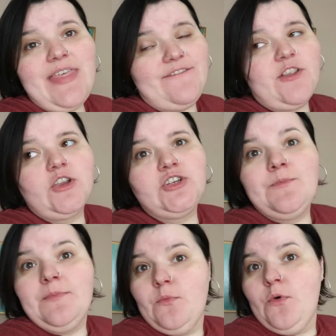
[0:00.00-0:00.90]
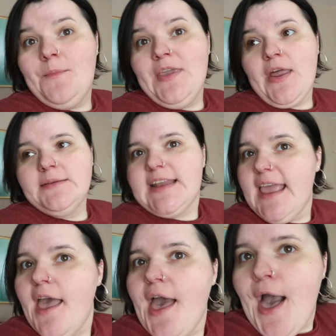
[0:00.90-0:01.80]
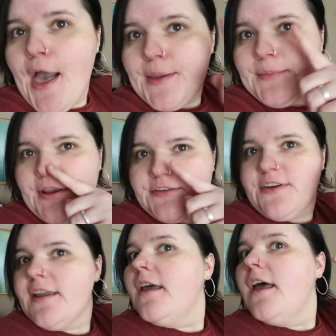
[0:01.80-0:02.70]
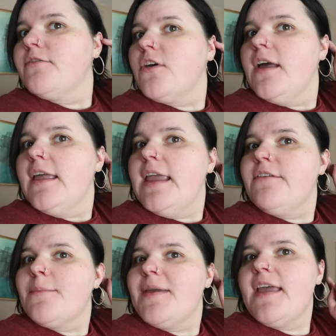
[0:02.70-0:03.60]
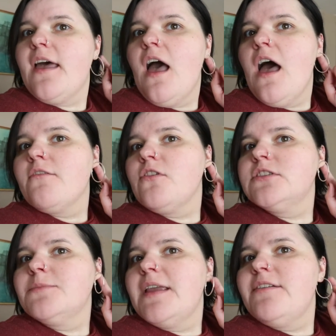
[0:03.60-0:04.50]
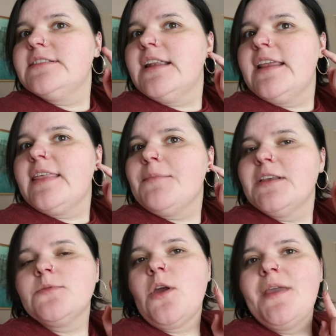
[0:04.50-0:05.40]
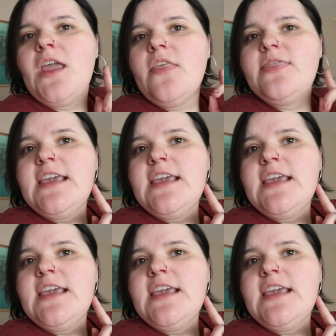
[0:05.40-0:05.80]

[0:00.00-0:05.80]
That vlog should, will be going up today. I got my nose ring, I've got an earring up here. I've got some earrings down here that my husband got me.